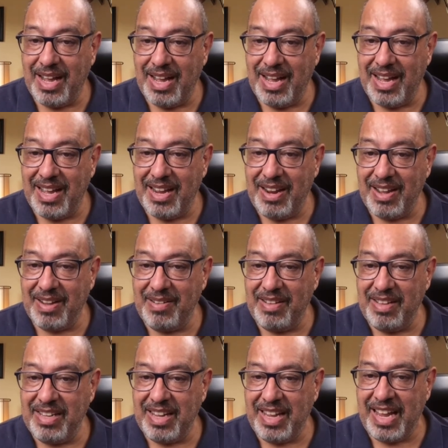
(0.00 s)

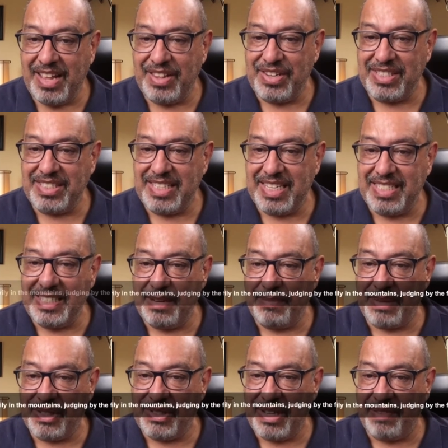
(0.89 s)
Uh, Heather
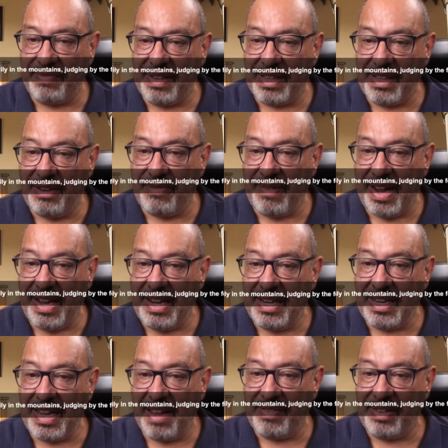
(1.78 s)
says it most definitely
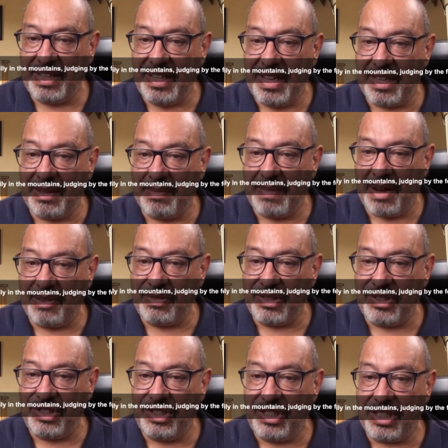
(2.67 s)
rained heavily in the
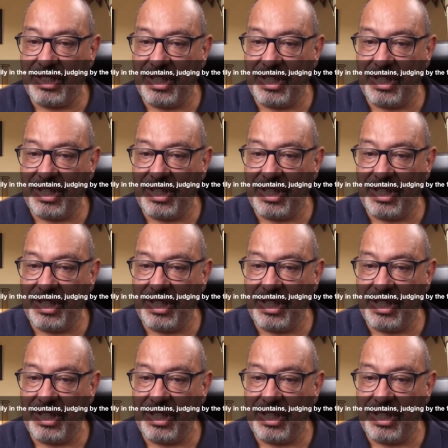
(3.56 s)
mountains,